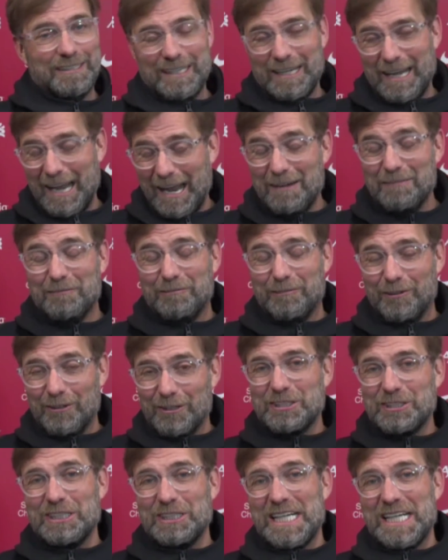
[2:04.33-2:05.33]

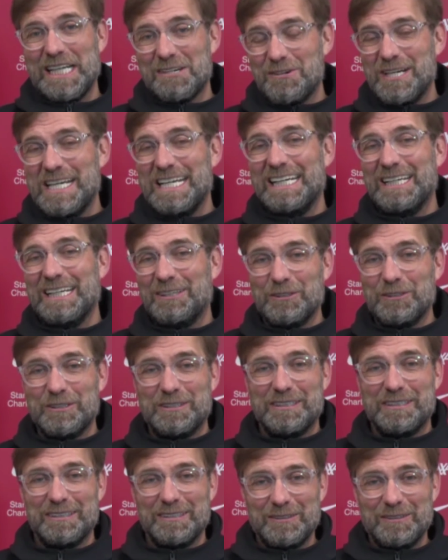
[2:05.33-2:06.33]
Unfortunately, a really
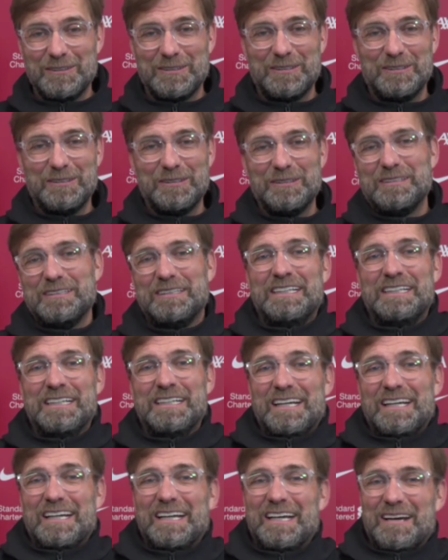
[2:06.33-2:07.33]
good
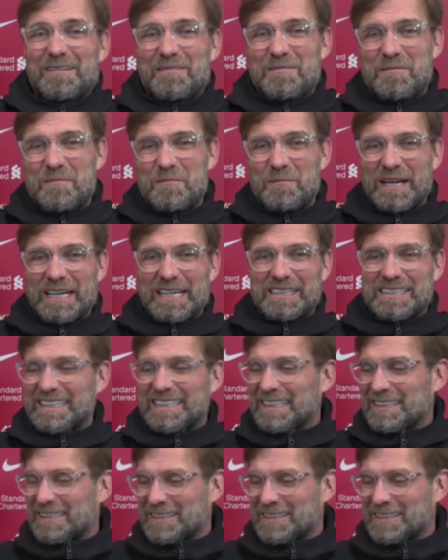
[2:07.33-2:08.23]
manager.